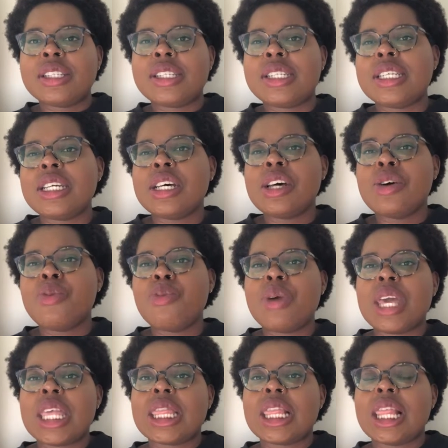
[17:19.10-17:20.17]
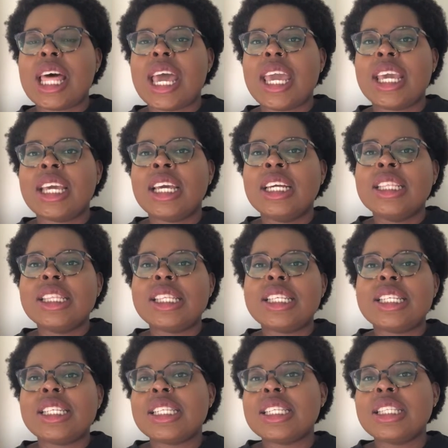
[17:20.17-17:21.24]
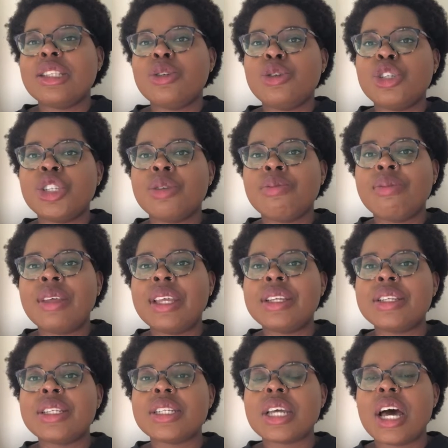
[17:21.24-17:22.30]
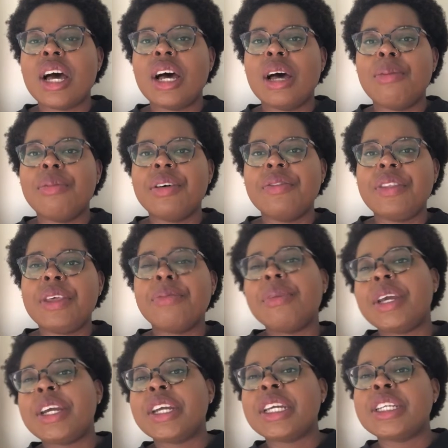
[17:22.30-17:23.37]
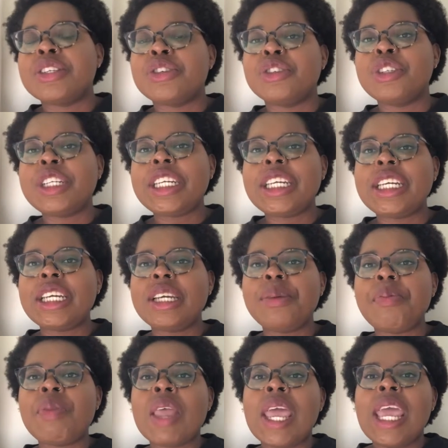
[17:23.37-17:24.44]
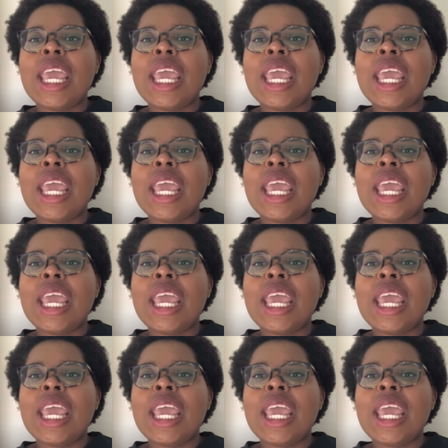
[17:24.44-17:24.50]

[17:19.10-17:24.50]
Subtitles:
deal with like the disillusionment of the American dream